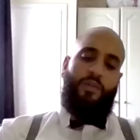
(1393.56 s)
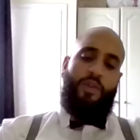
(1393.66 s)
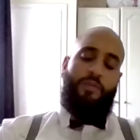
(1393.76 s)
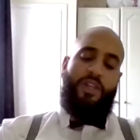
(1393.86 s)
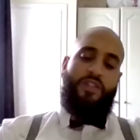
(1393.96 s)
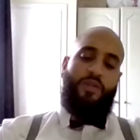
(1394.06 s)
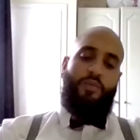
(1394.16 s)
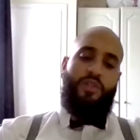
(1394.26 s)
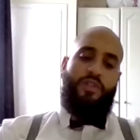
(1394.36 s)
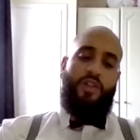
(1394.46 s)
What he mentioned
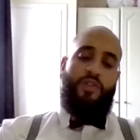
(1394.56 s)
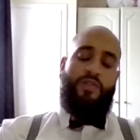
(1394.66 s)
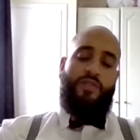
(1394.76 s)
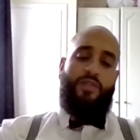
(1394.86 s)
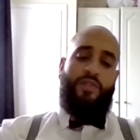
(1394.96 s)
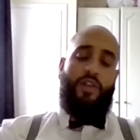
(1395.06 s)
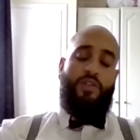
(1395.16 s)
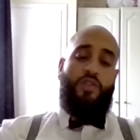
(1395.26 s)
was he goes, he goes.